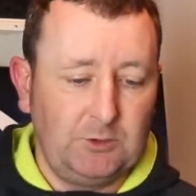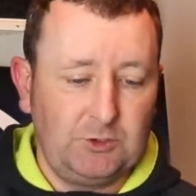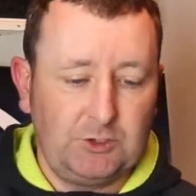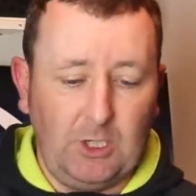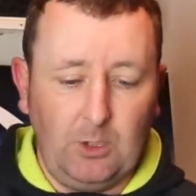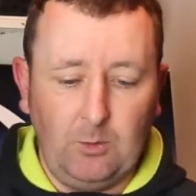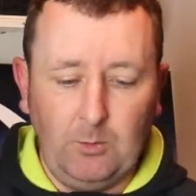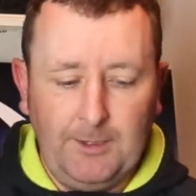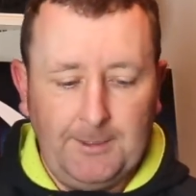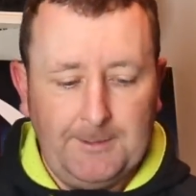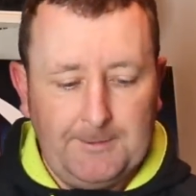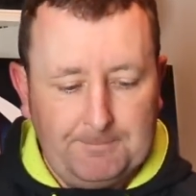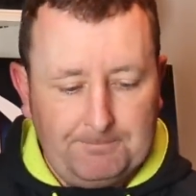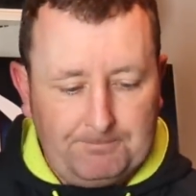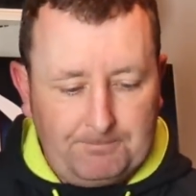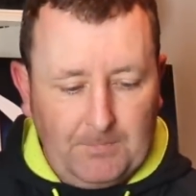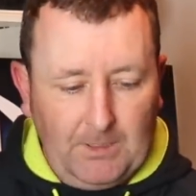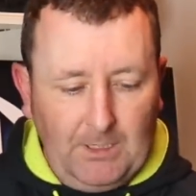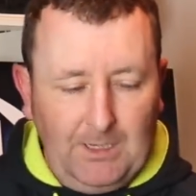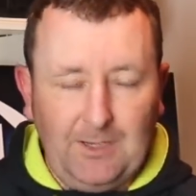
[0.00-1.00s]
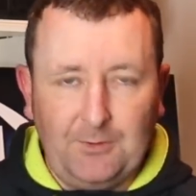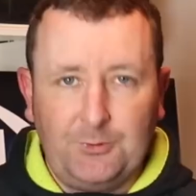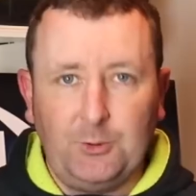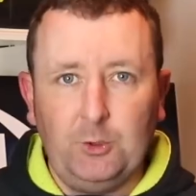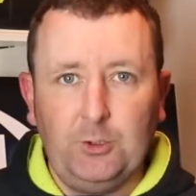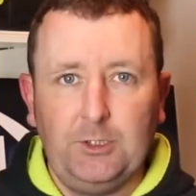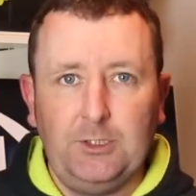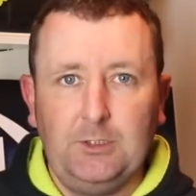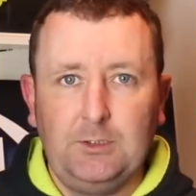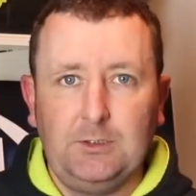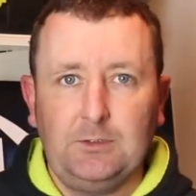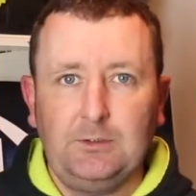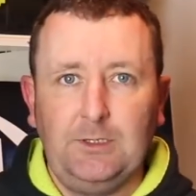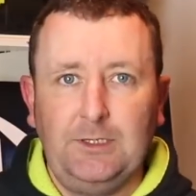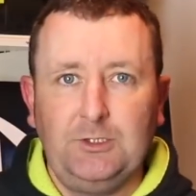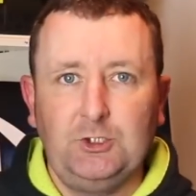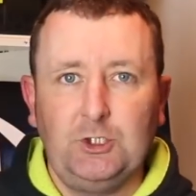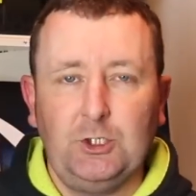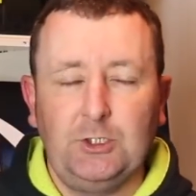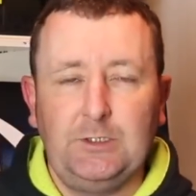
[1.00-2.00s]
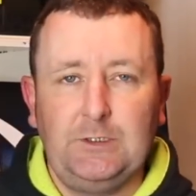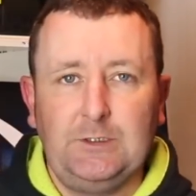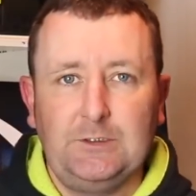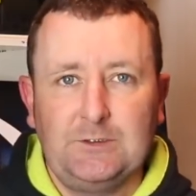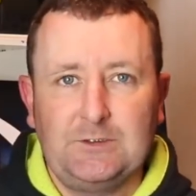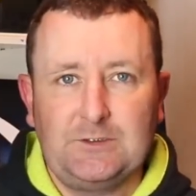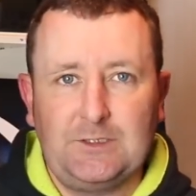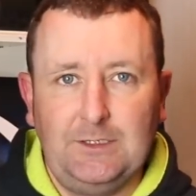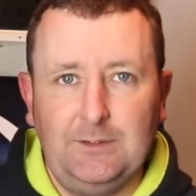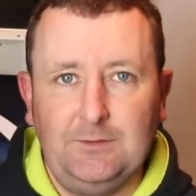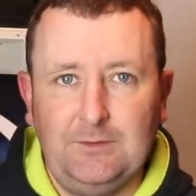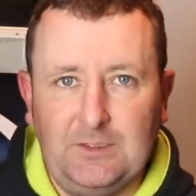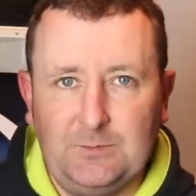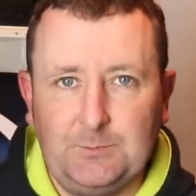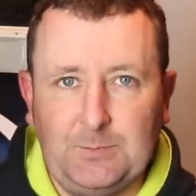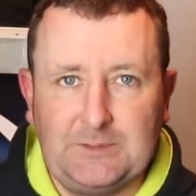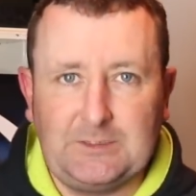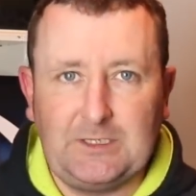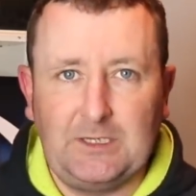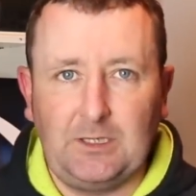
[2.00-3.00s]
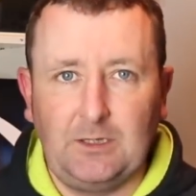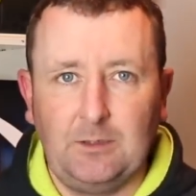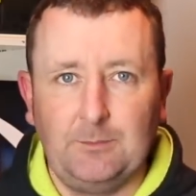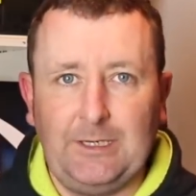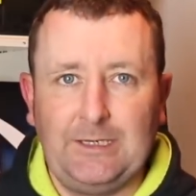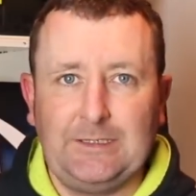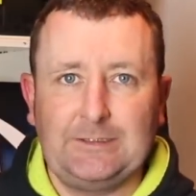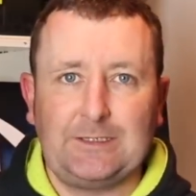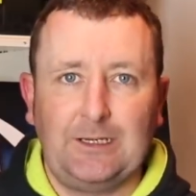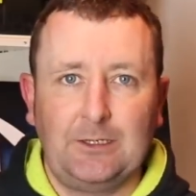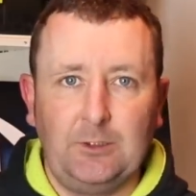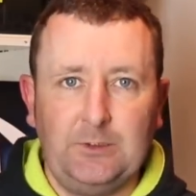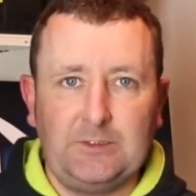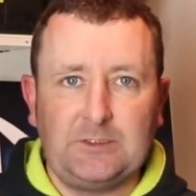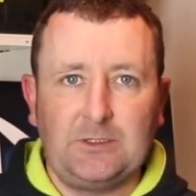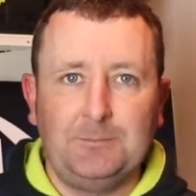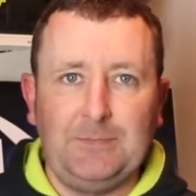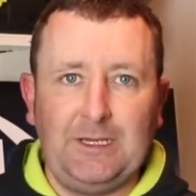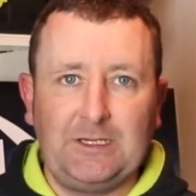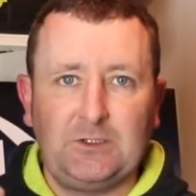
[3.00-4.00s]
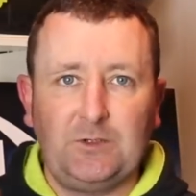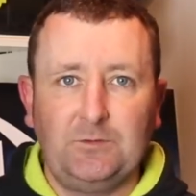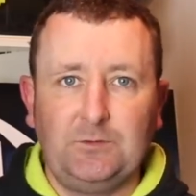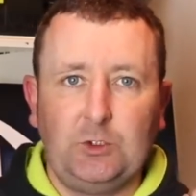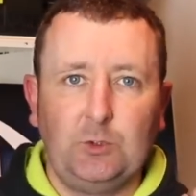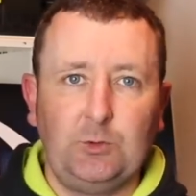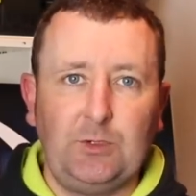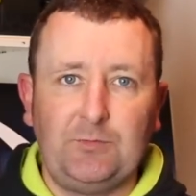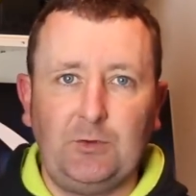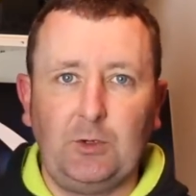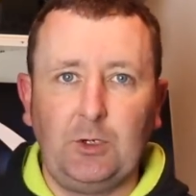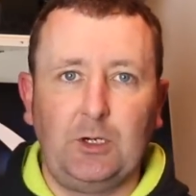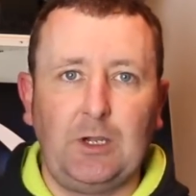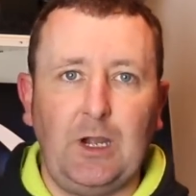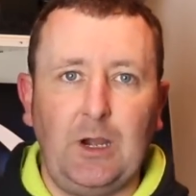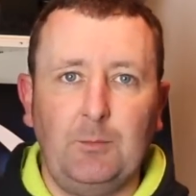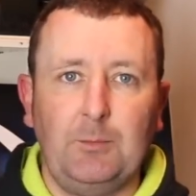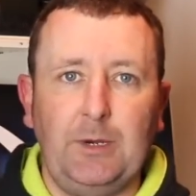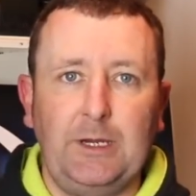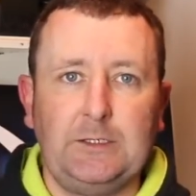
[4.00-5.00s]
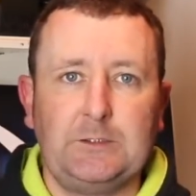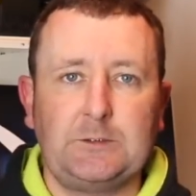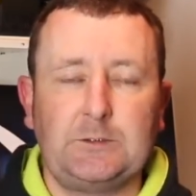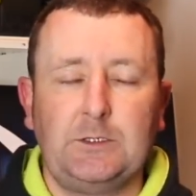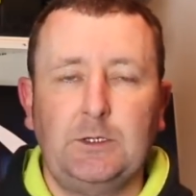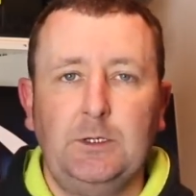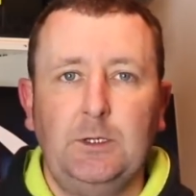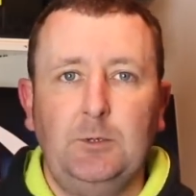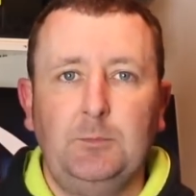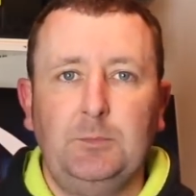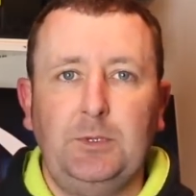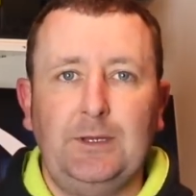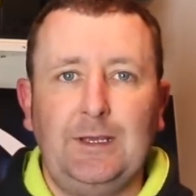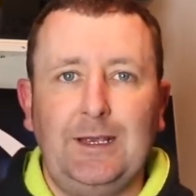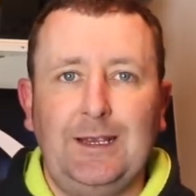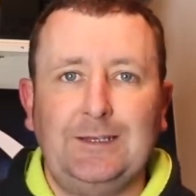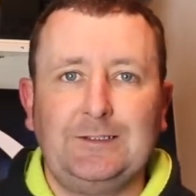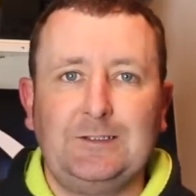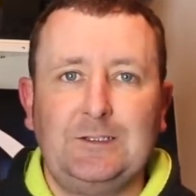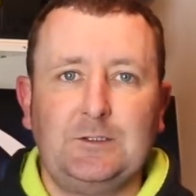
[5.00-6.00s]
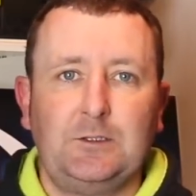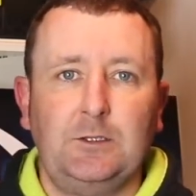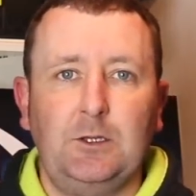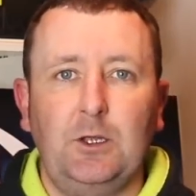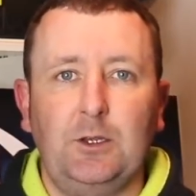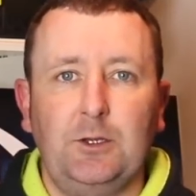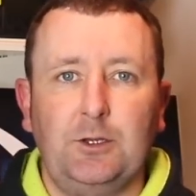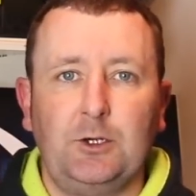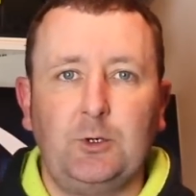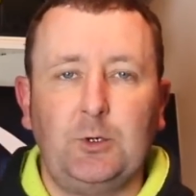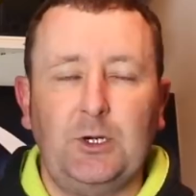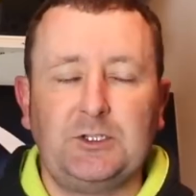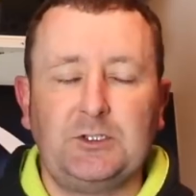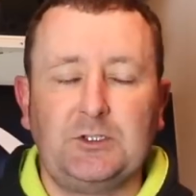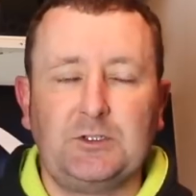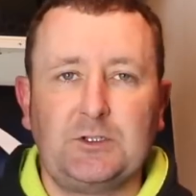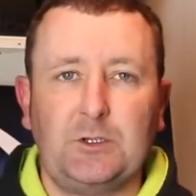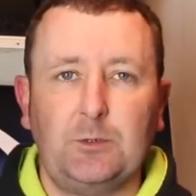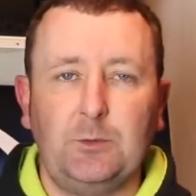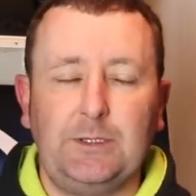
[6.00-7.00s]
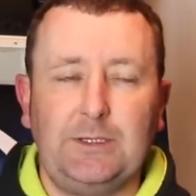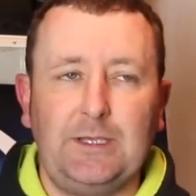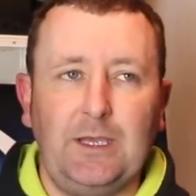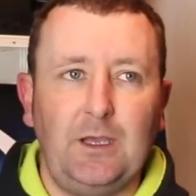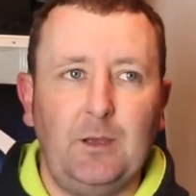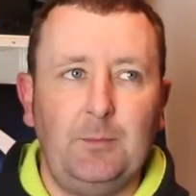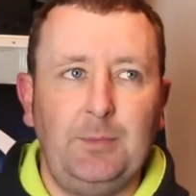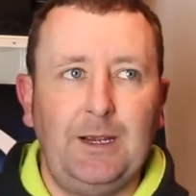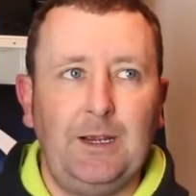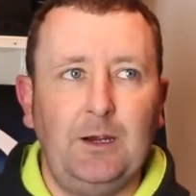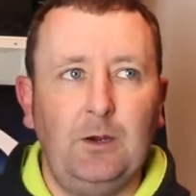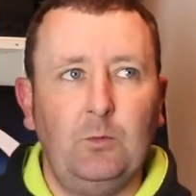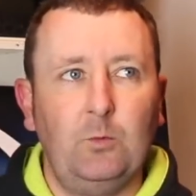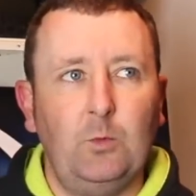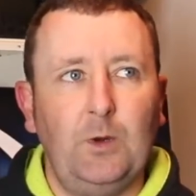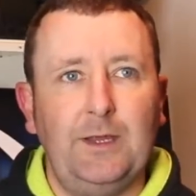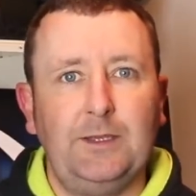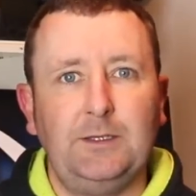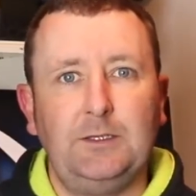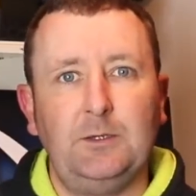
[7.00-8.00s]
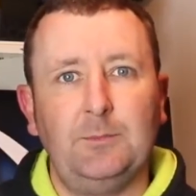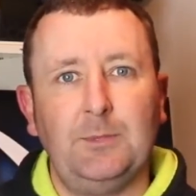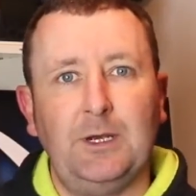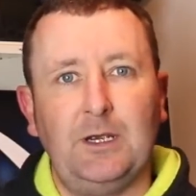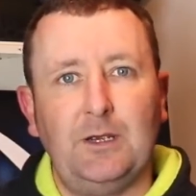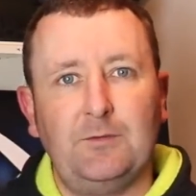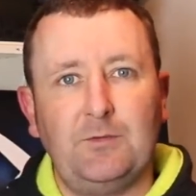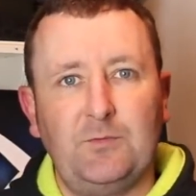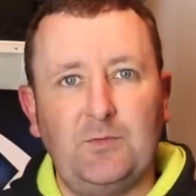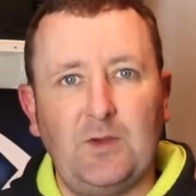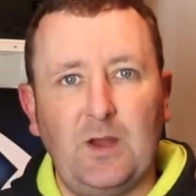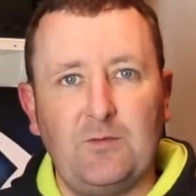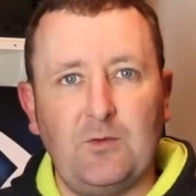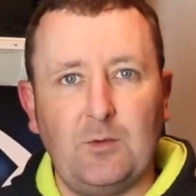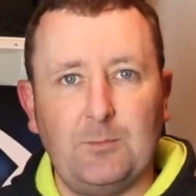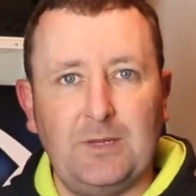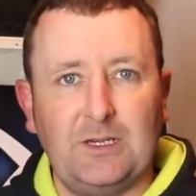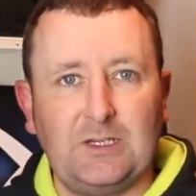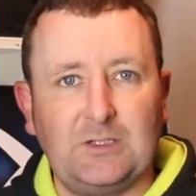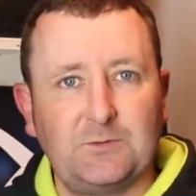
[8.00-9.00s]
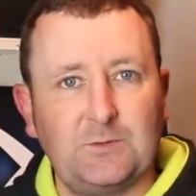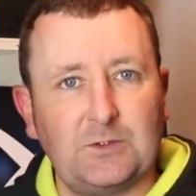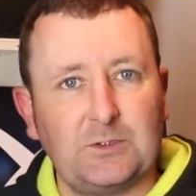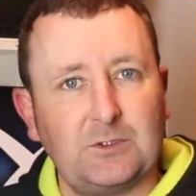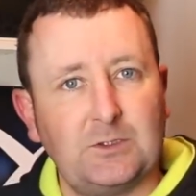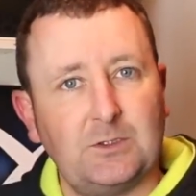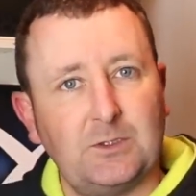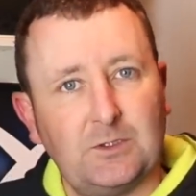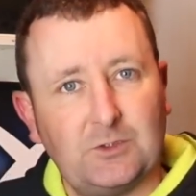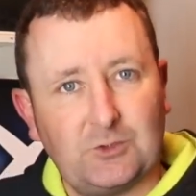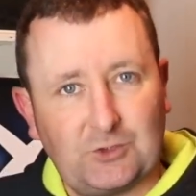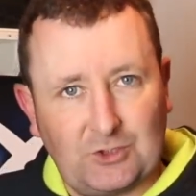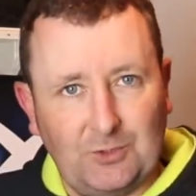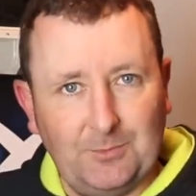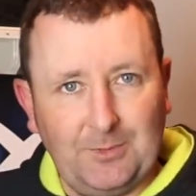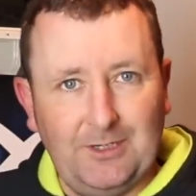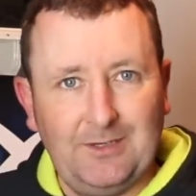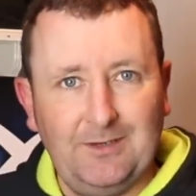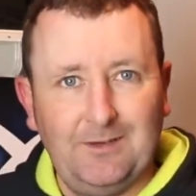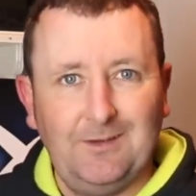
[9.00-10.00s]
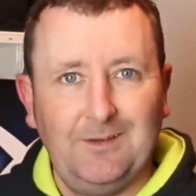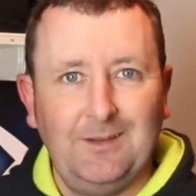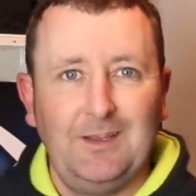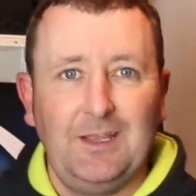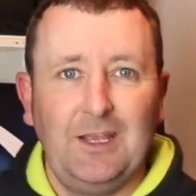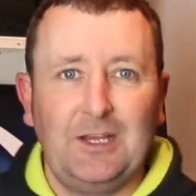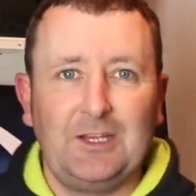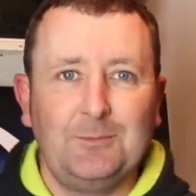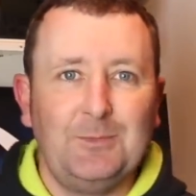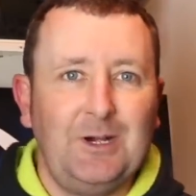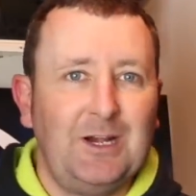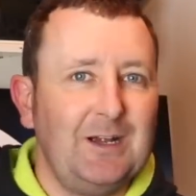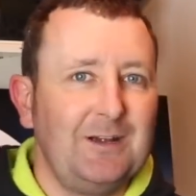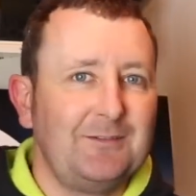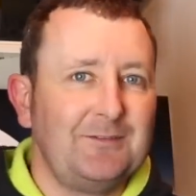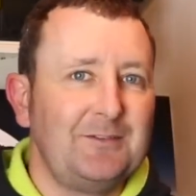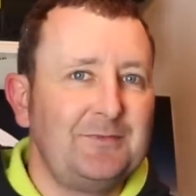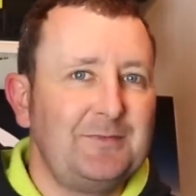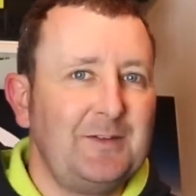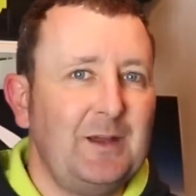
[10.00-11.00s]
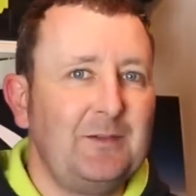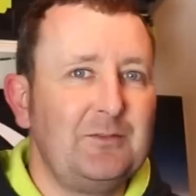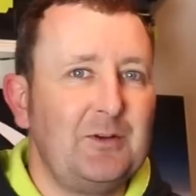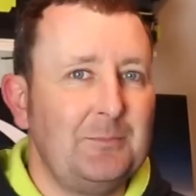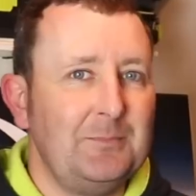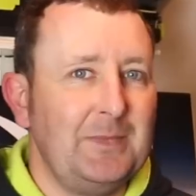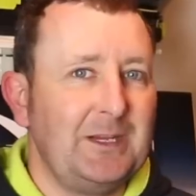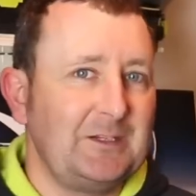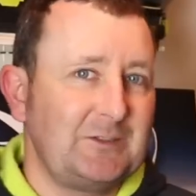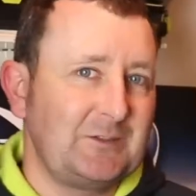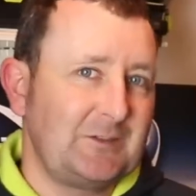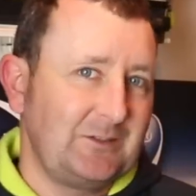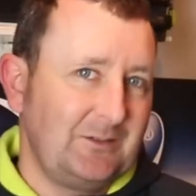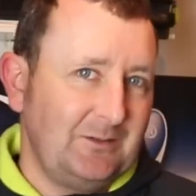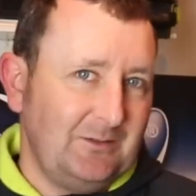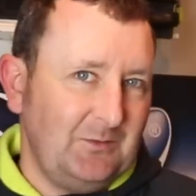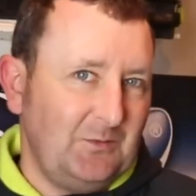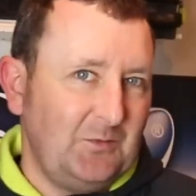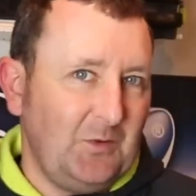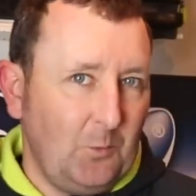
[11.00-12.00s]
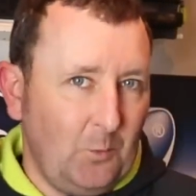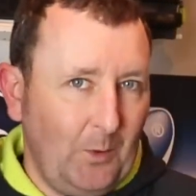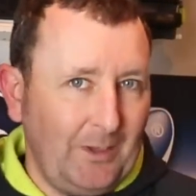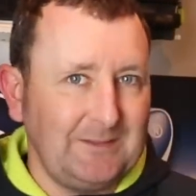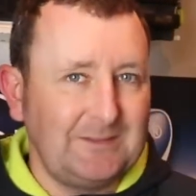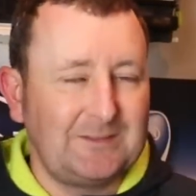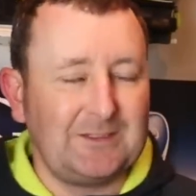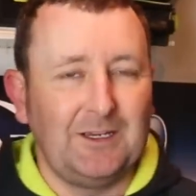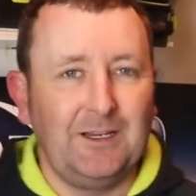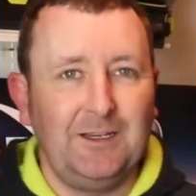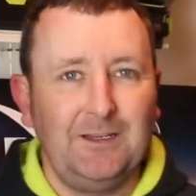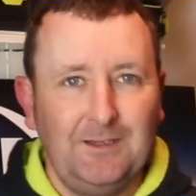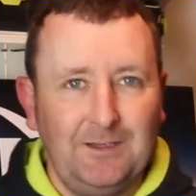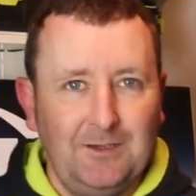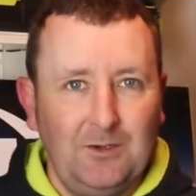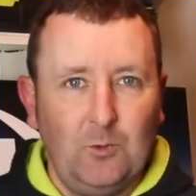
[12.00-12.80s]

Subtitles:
So I thought you'd enjoy seeing this particular mix. I know it's a mix of two different ground baits, but that answers a lot of the questions that we get about when you might have a favourite mix for summer and you might have a favourite mix for winter.